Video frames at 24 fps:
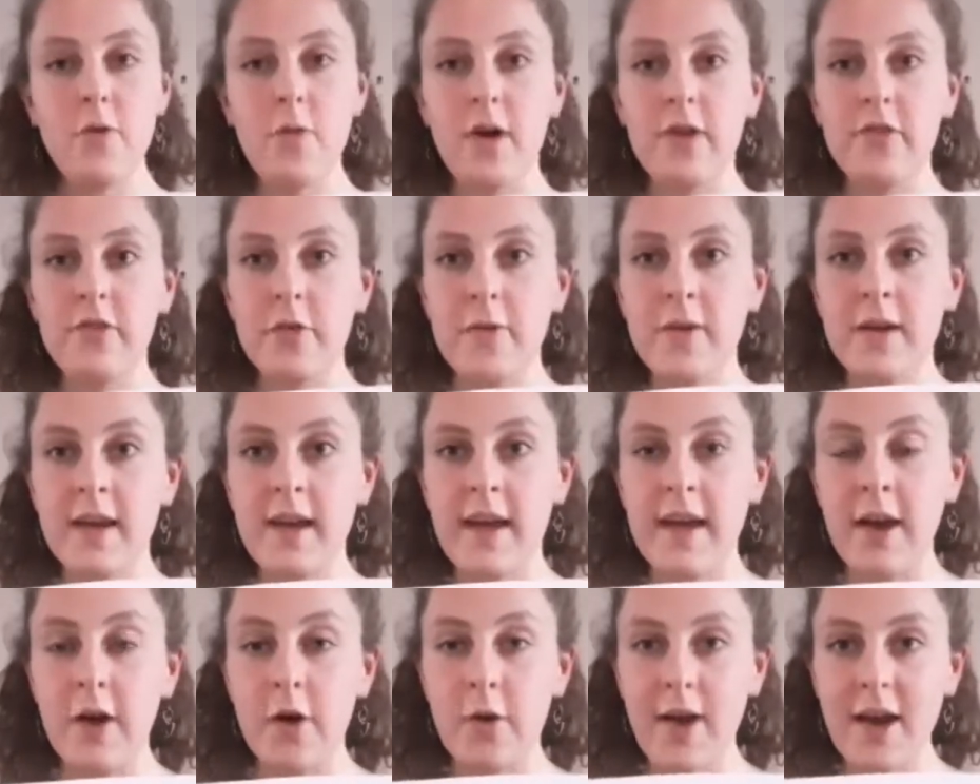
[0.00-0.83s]
are doing
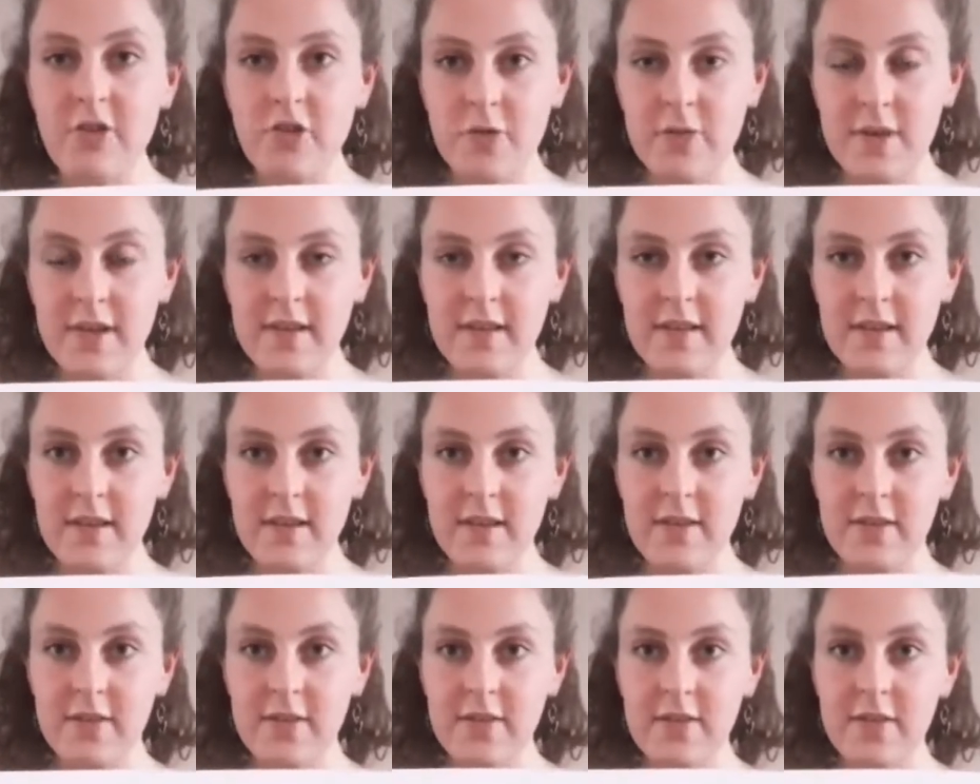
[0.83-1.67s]
a graduate
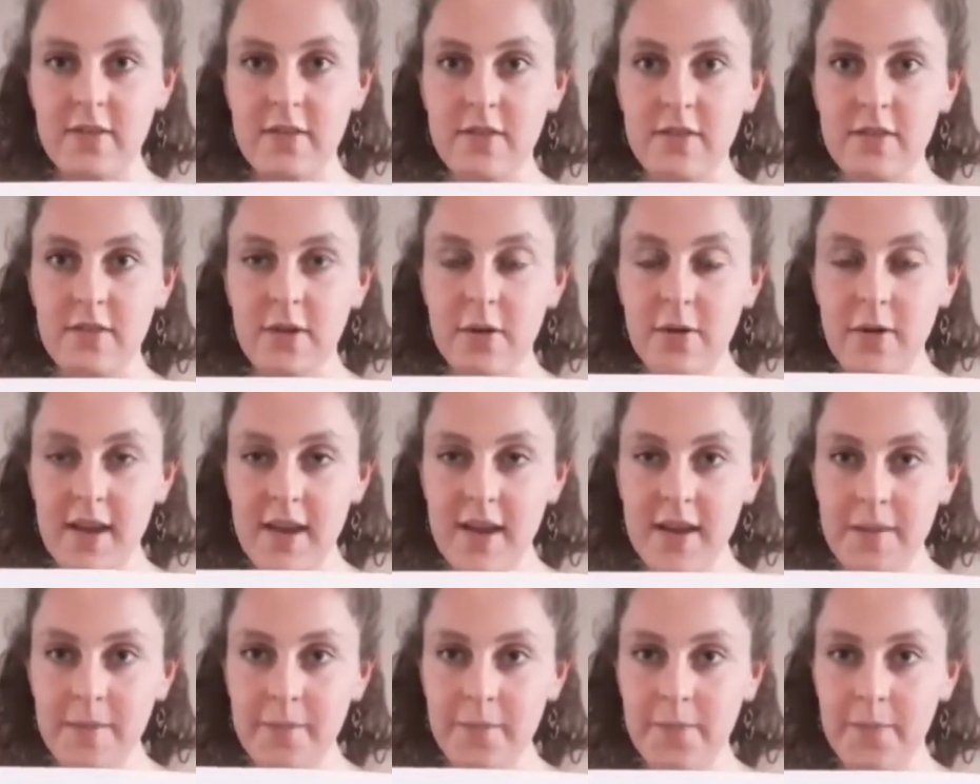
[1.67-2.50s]

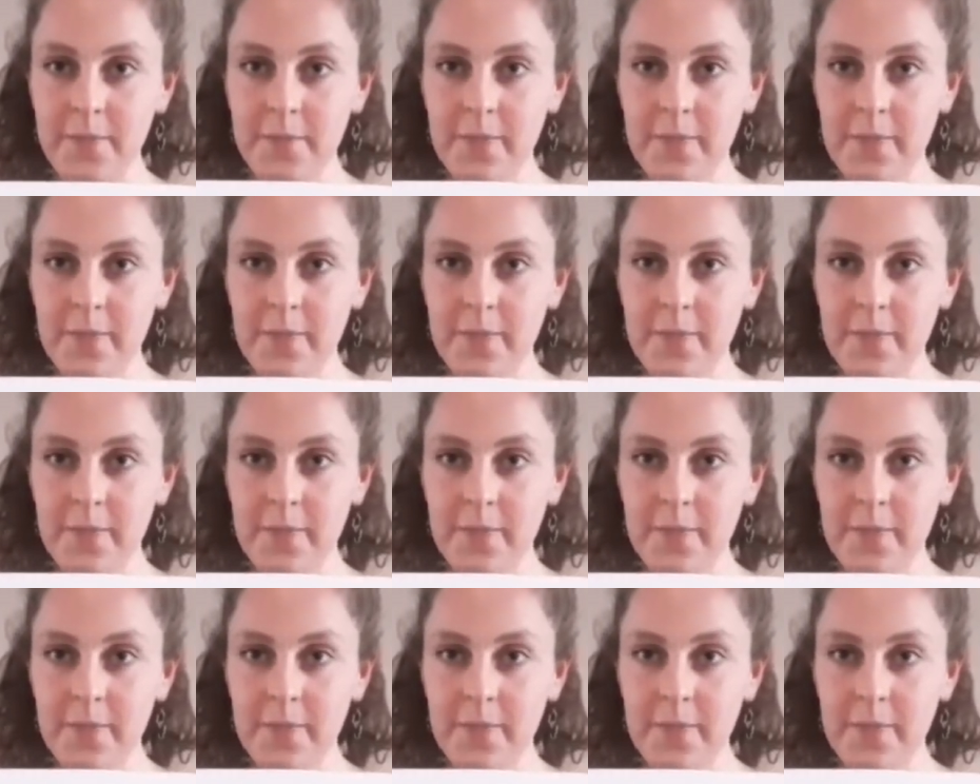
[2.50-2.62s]
degree,